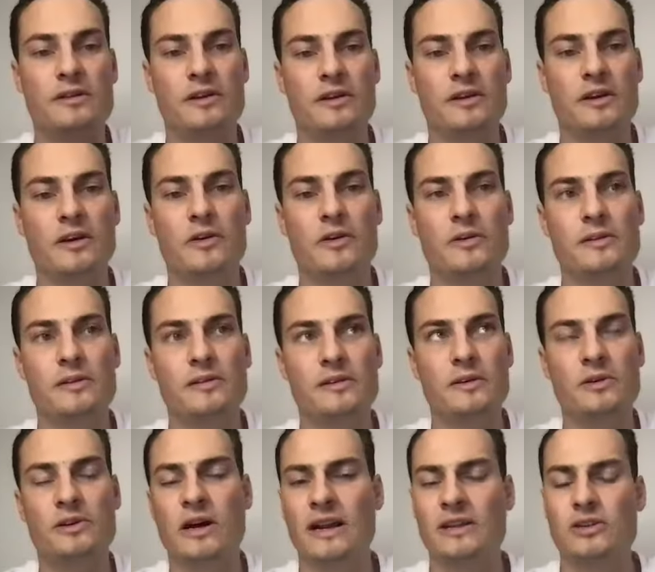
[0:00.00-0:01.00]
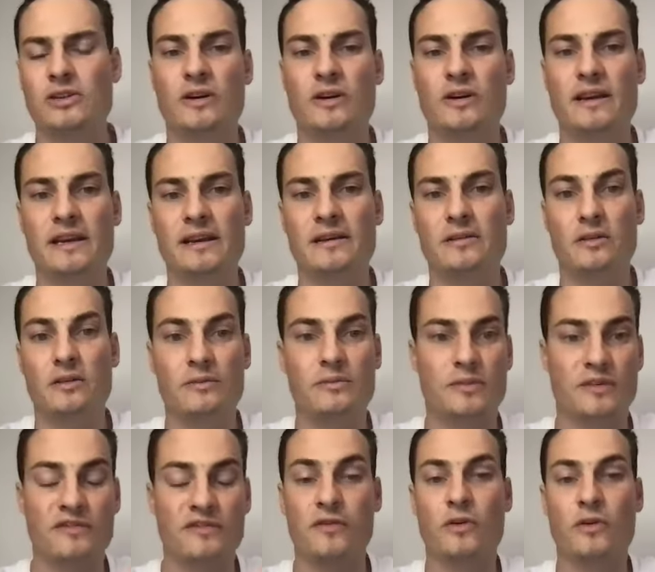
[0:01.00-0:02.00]
you were kind of talking
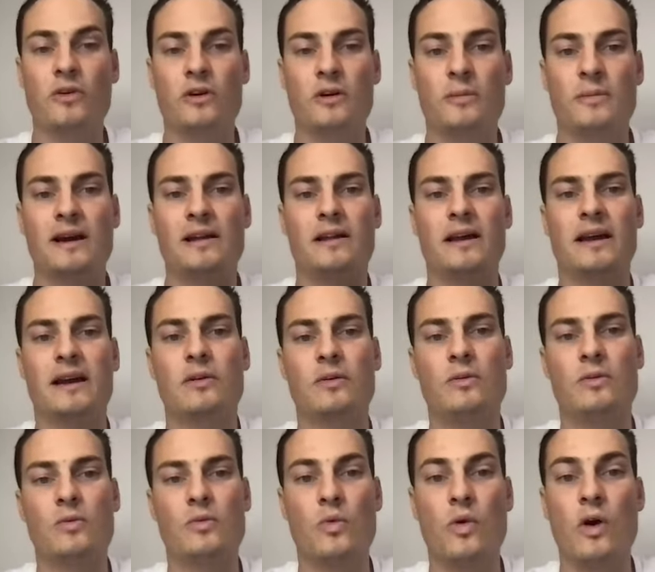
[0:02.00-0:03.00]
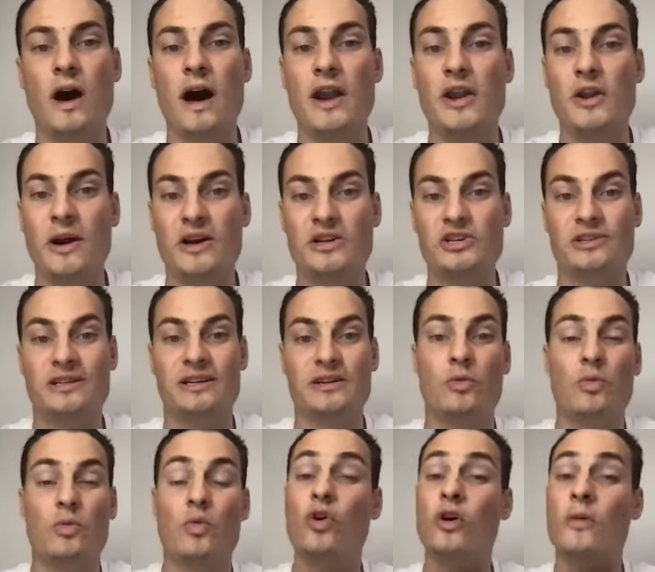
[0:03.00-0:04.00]
before about like, why do you actually need to
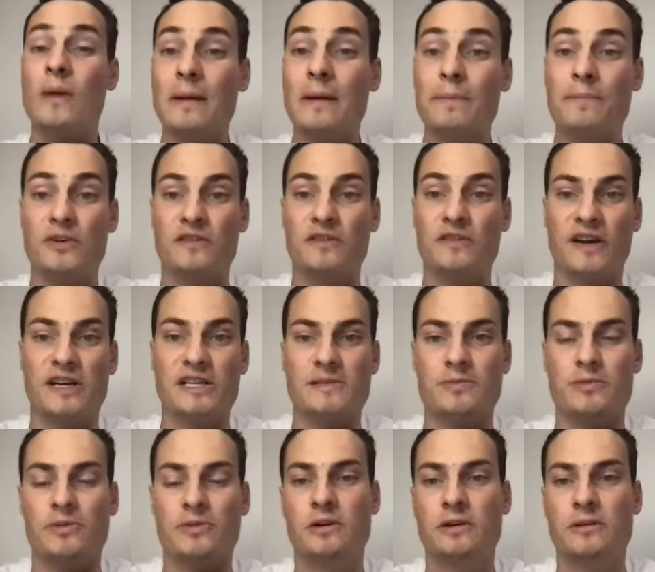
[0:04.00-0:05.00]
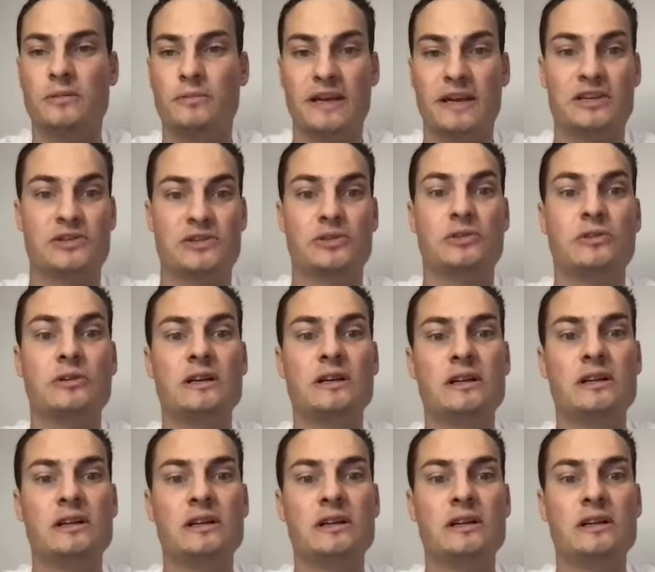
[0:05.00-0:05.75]
warm up your Facebook pixel?